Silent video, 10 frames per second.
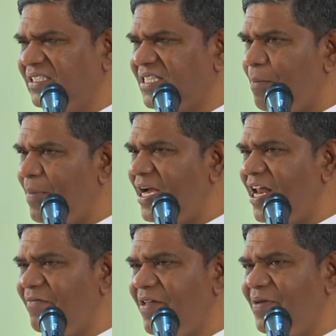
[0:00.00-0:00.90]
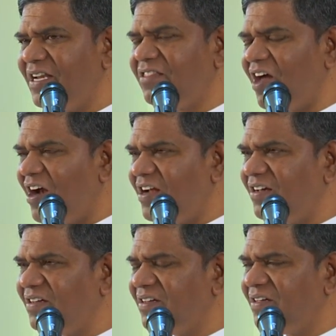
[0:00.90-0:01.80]
Some might have even thought
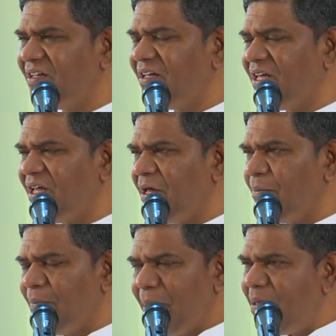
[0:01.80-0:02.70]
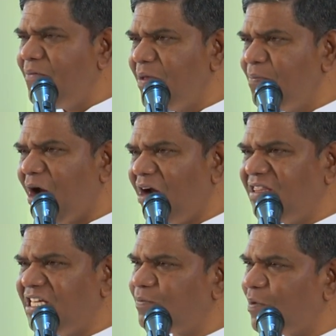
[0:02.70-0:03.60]
Maybe we
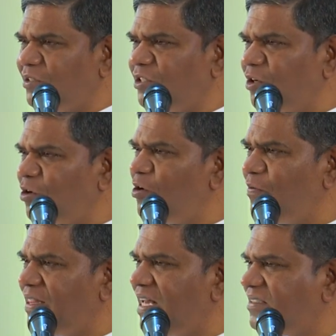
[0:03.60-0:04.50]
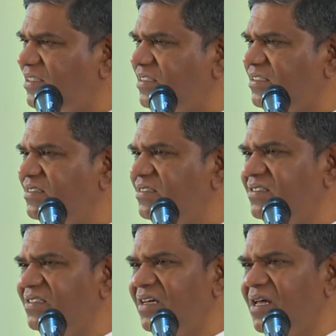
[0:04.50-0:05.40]
brought this prostitute with us.
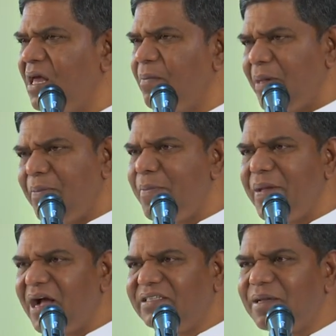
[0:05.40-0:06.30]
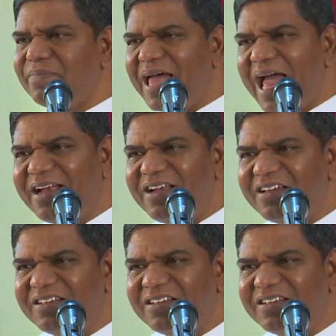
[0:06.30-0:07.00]
Maybe because of that.